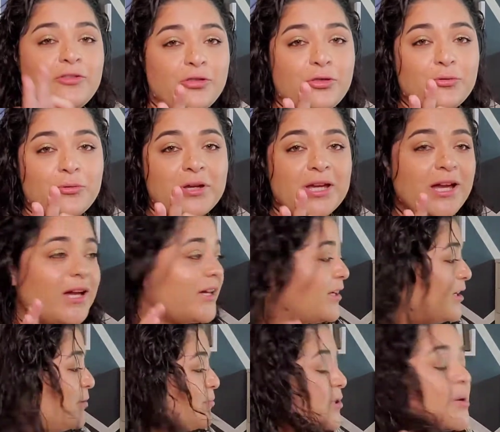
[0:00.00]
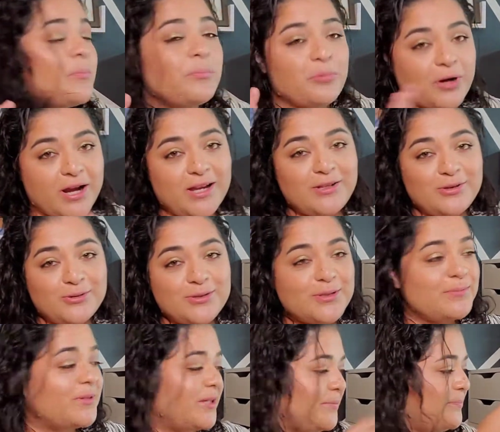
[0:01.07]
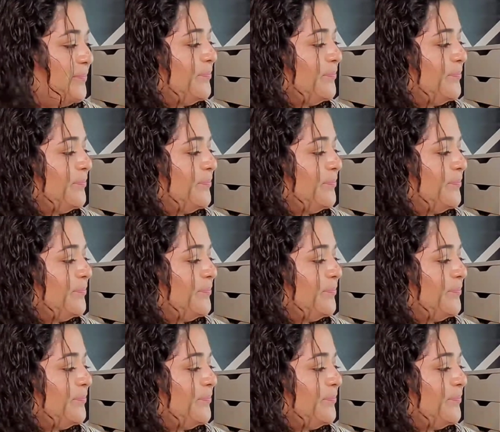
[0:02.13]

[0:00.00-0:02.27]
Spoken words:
3 items brand new to me.